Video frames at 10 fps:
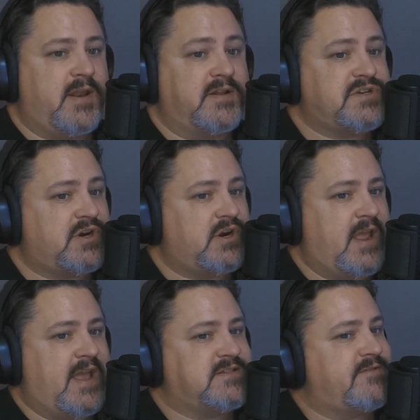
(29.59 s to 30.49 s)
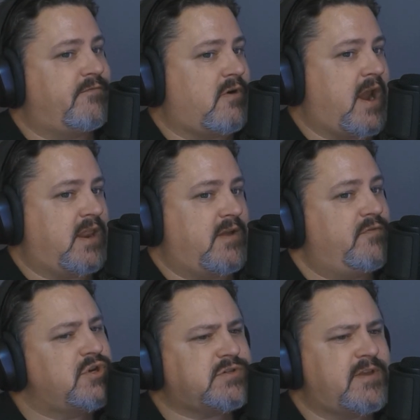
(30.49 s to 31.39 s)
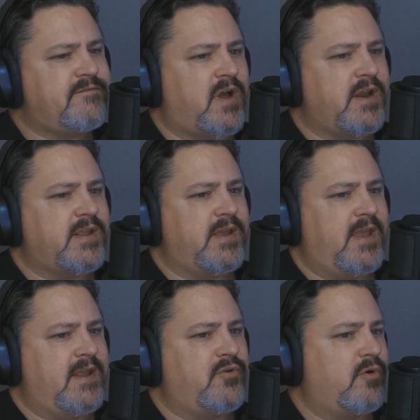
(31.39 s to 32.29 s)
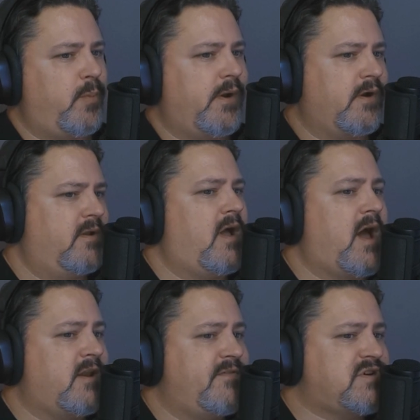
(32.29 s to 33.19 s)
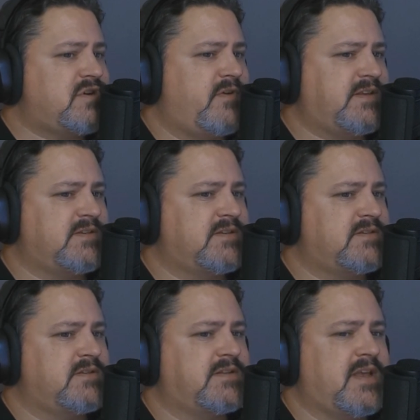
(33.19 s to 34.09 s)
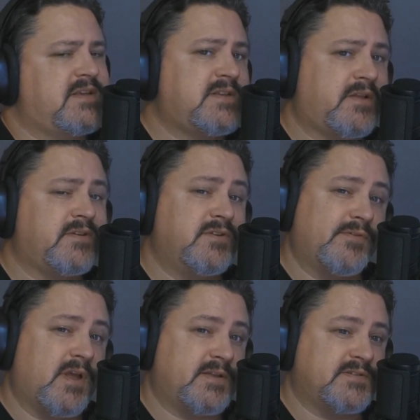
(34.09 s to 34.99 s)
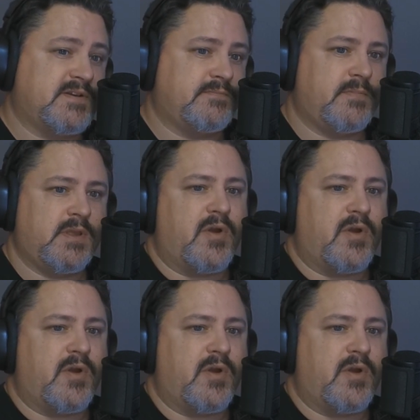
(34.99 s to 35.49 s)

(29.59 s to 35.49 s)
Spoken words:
It in turn adds a variety of usually fun and or weird unofficial races to test out the new content.